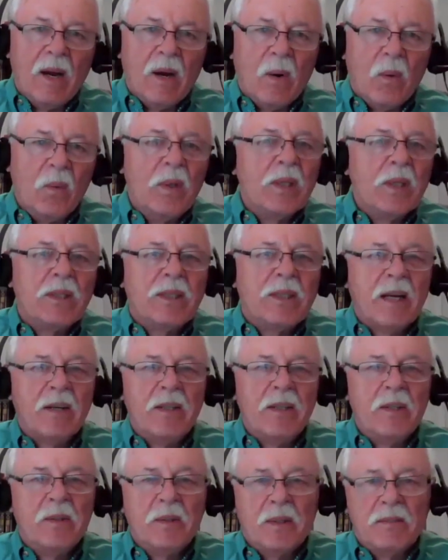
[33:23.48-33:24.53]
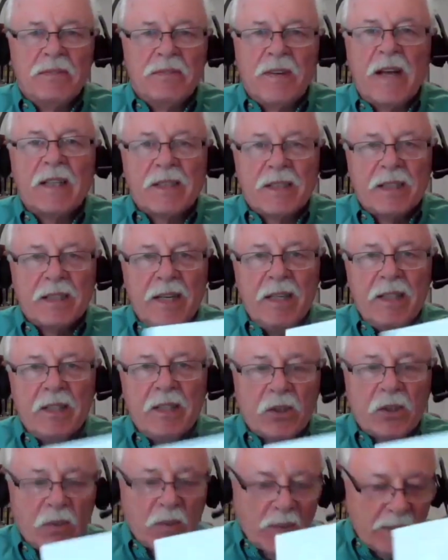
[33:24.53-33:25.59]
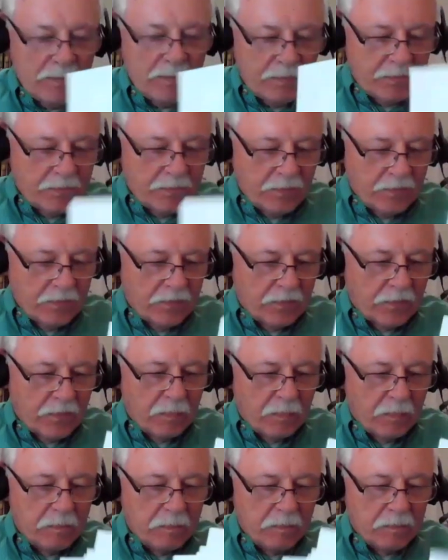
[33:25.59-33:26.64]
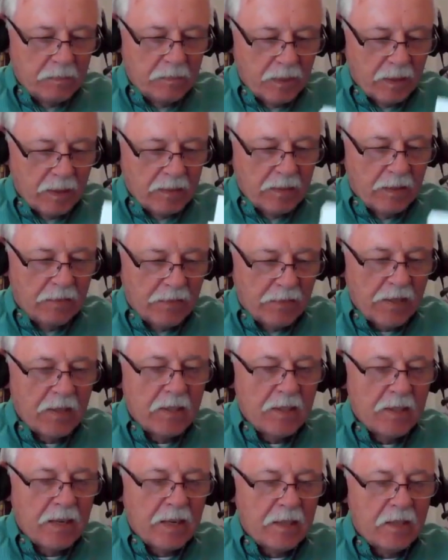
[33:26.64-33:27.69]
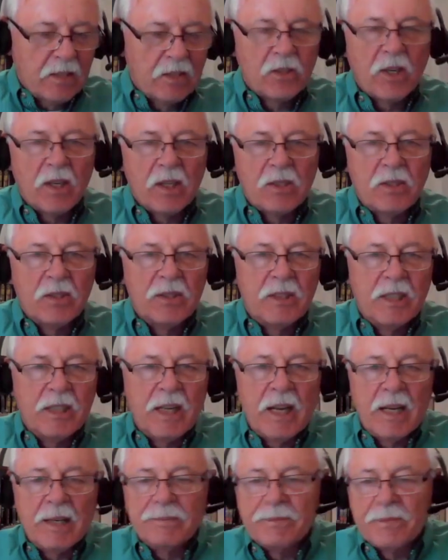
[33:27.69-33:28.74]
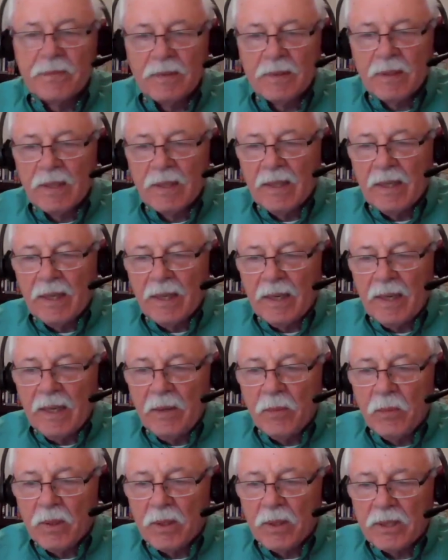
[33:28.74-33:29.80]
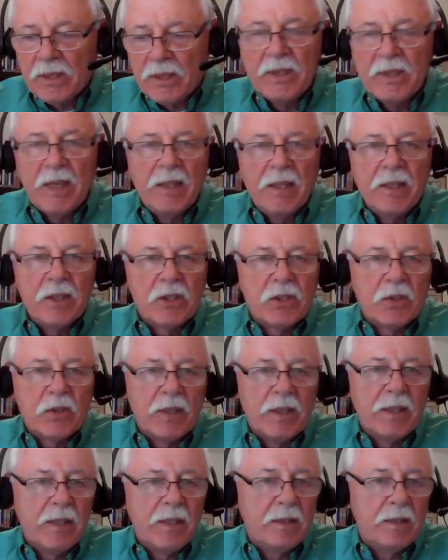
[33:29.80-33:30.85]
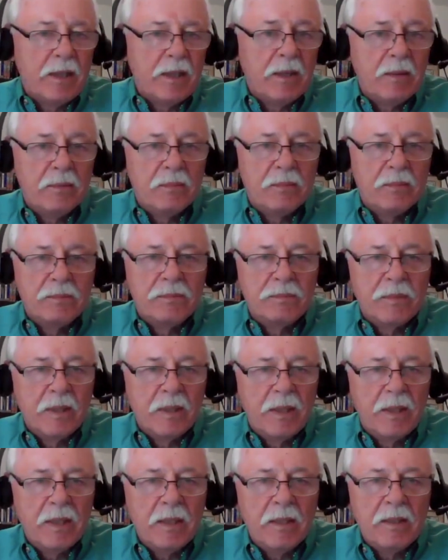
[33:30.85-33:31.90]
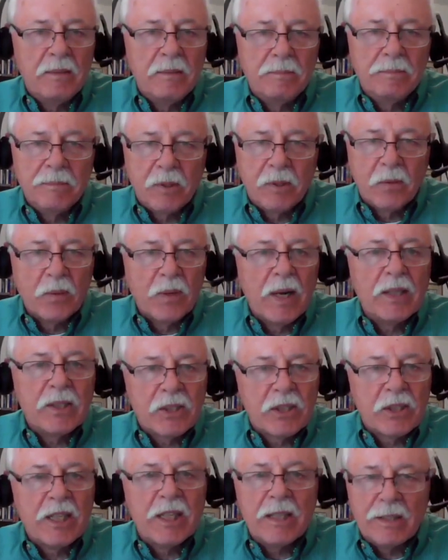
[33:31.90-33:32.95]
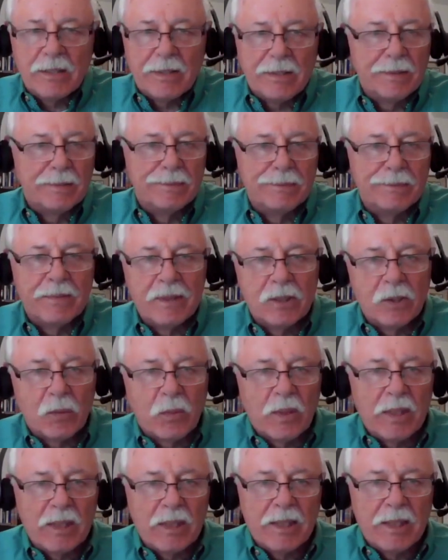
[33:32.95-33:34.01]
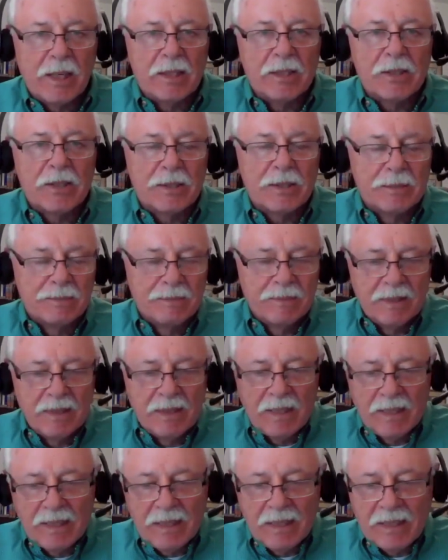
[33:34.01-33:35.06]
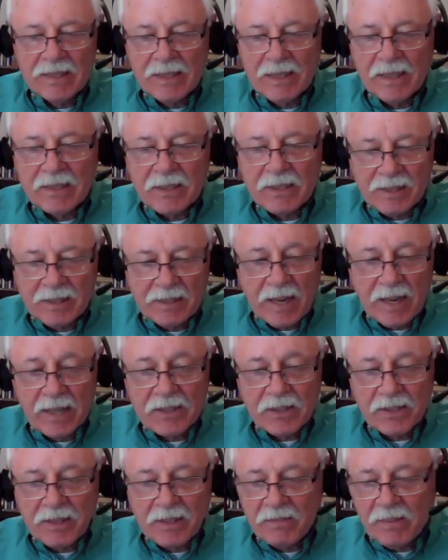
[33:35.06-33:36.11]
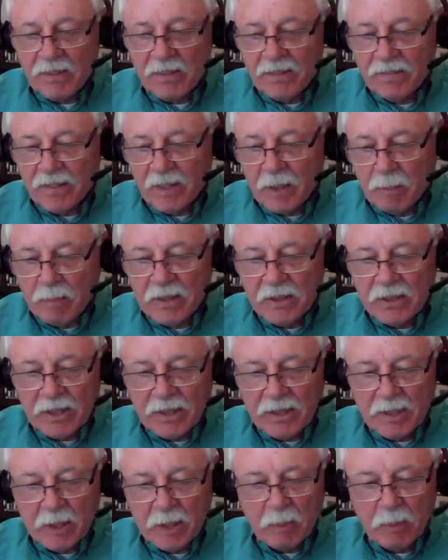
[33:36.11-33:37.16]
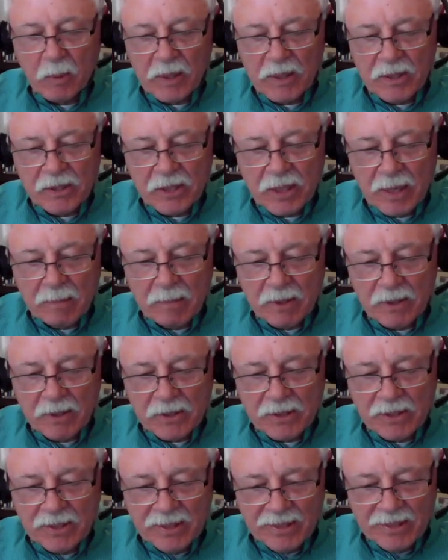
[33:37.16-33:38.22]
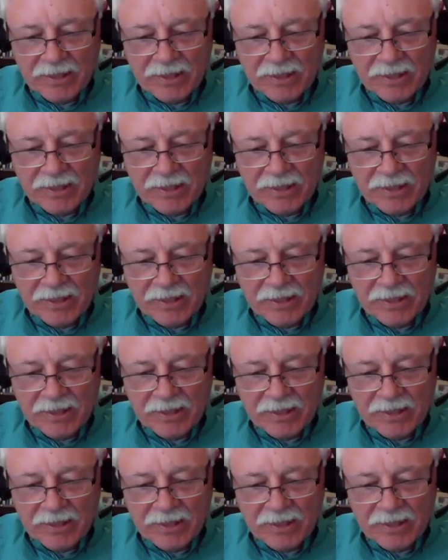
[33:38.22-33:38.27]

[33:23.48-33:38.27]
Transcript: I want to tell you a fascinating story from a fellow that I talked to today. He works in dentistry. He, he, he, creates teeth is what he does. He's actually actually very, very busy at this point in time in his